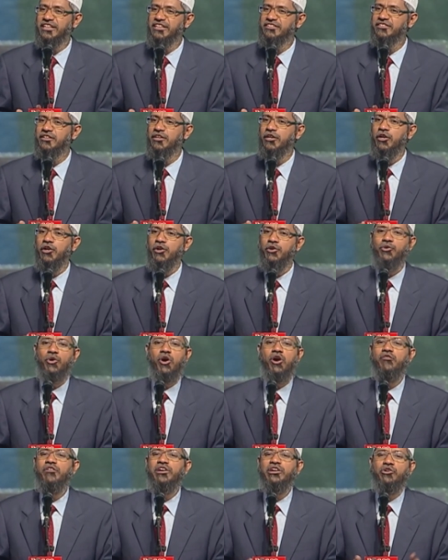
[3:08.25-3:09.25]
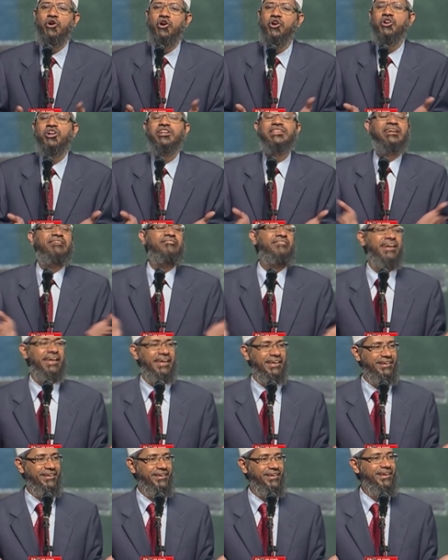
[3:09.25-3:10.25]
says, No, we don't know the
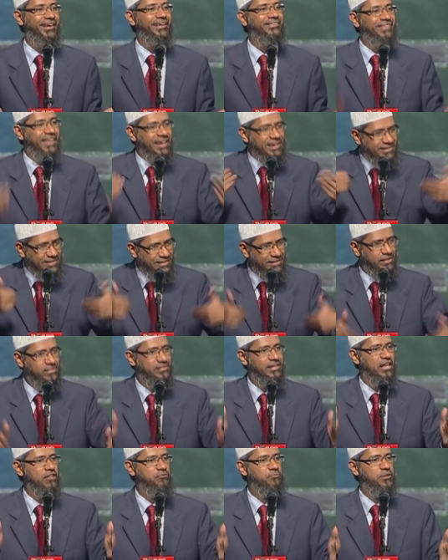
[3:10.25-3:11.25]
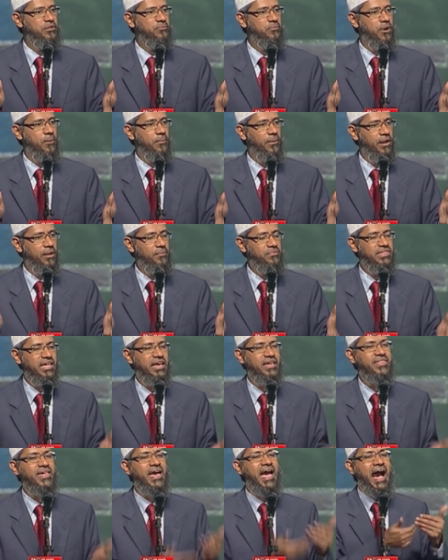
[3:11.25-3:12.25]
way. Then Jesus Christ, peace be upon him,
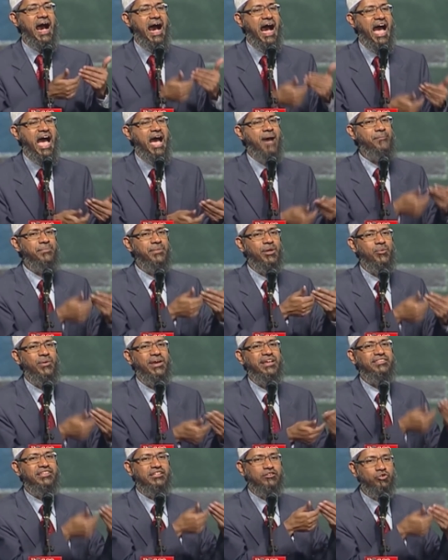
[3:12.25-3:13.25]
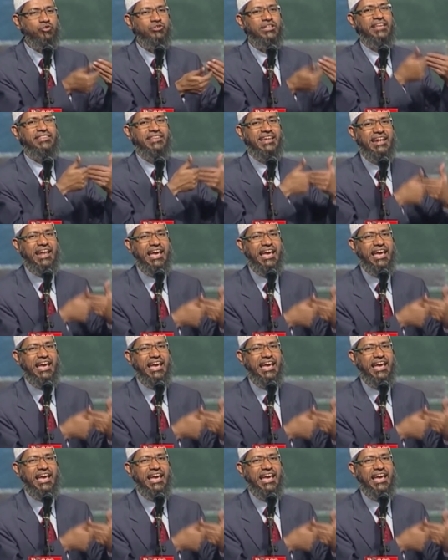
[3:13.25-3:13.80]
says, I am the way, the truth, and the